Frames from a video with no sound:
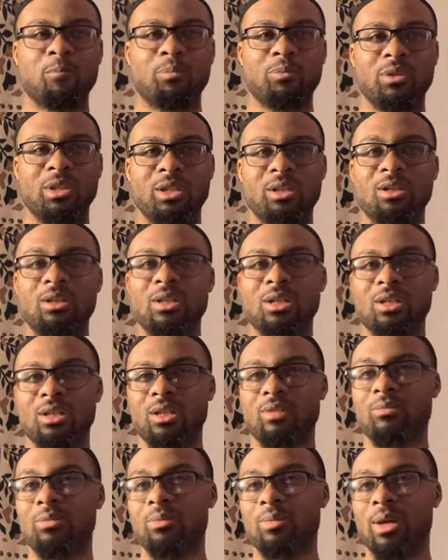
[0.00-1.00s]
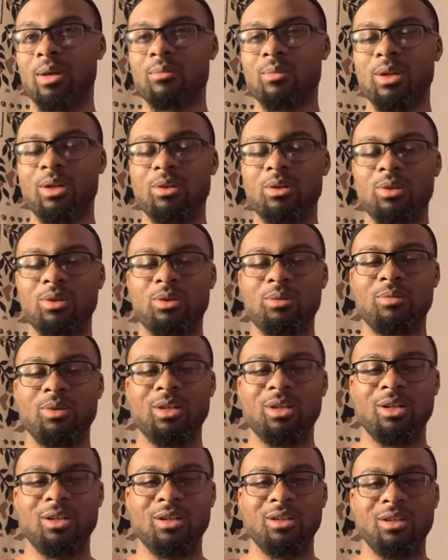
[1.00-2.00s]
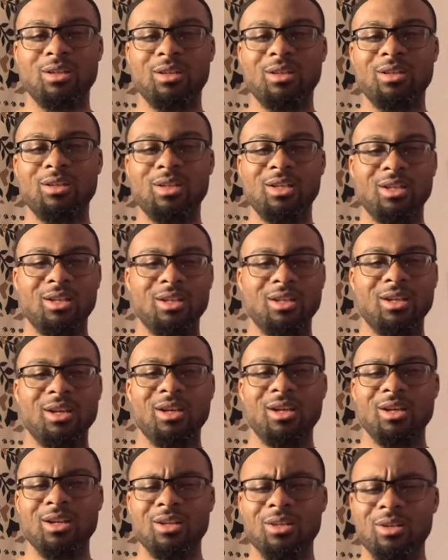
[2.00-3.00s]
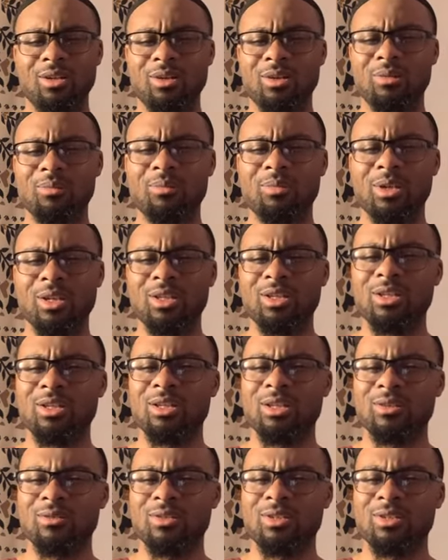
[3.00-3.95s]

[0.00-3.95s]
He did say to give me back my cloak, but he didn't, but even